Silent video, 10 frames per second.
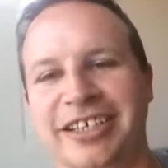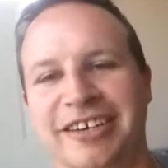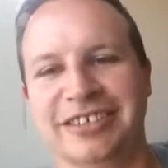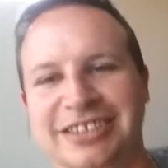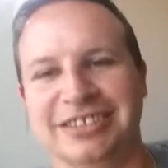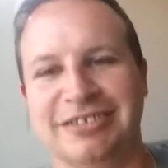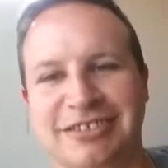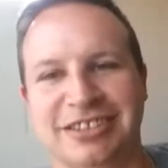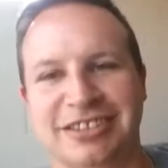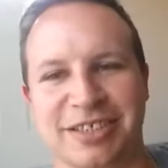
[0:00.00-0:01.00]
you only
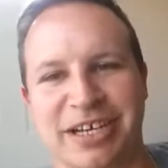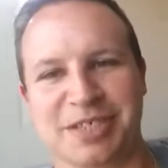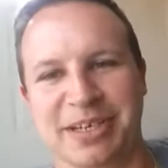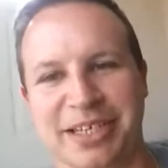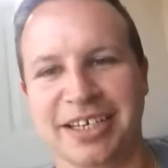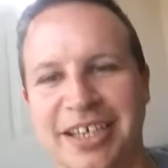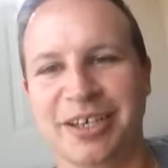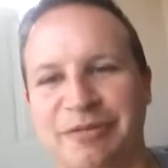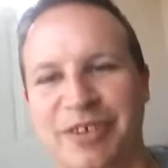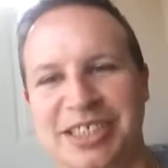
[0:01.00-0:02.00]
chase away so many
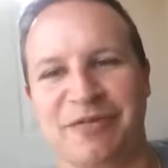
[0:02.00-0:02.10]
friends